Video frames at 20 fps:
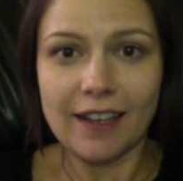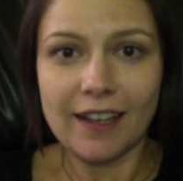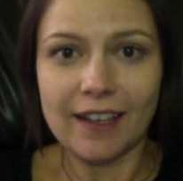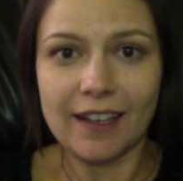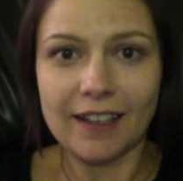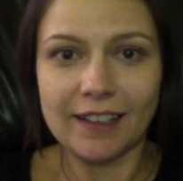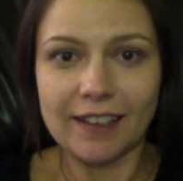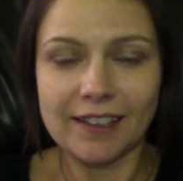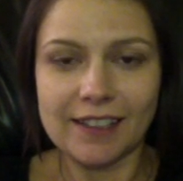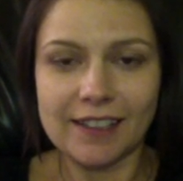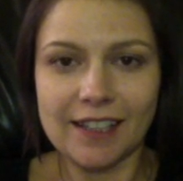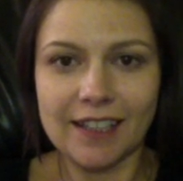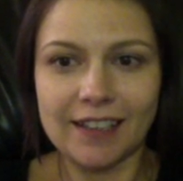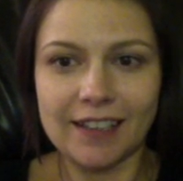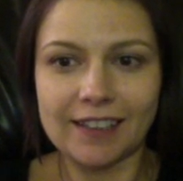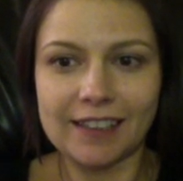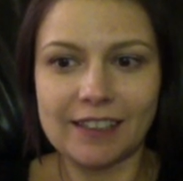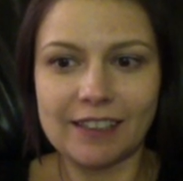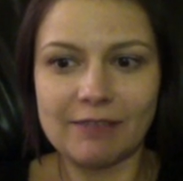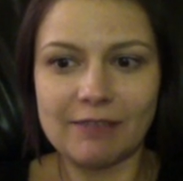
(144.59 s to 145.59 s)
And
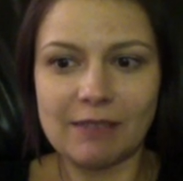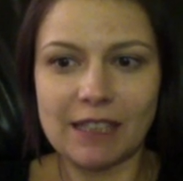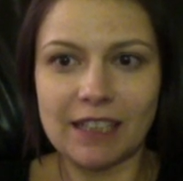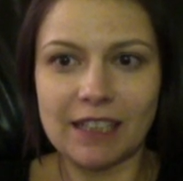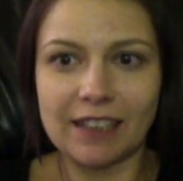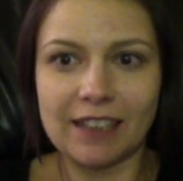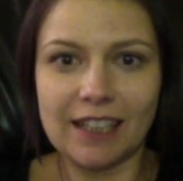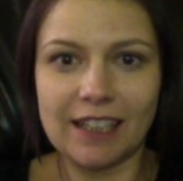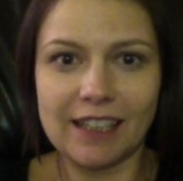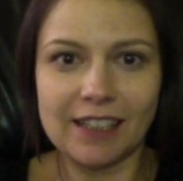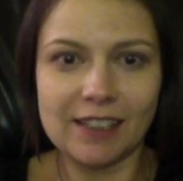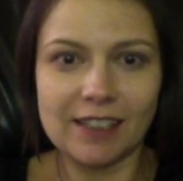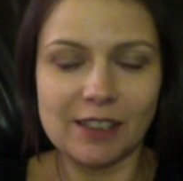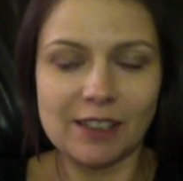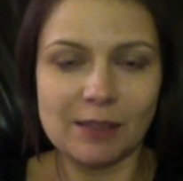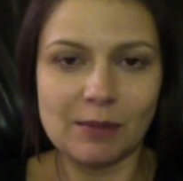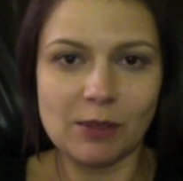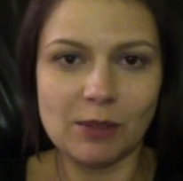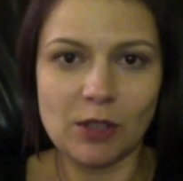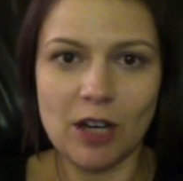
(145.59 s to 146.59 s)
give me a like and
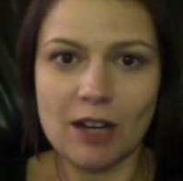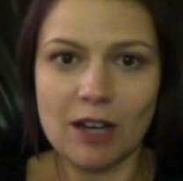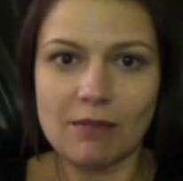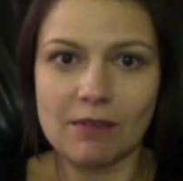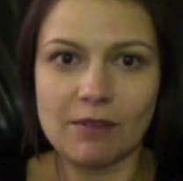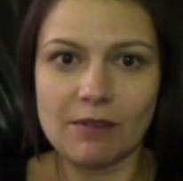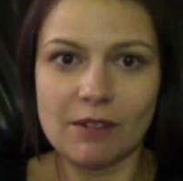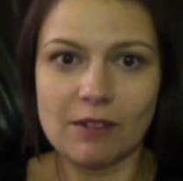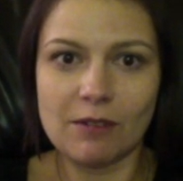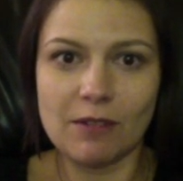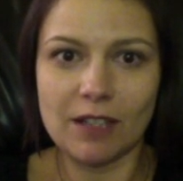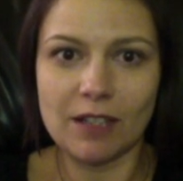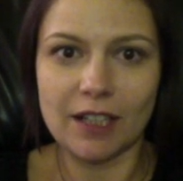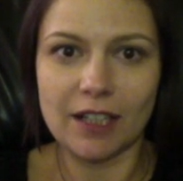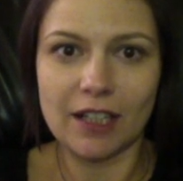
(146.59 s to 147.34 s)
subscribe if you want to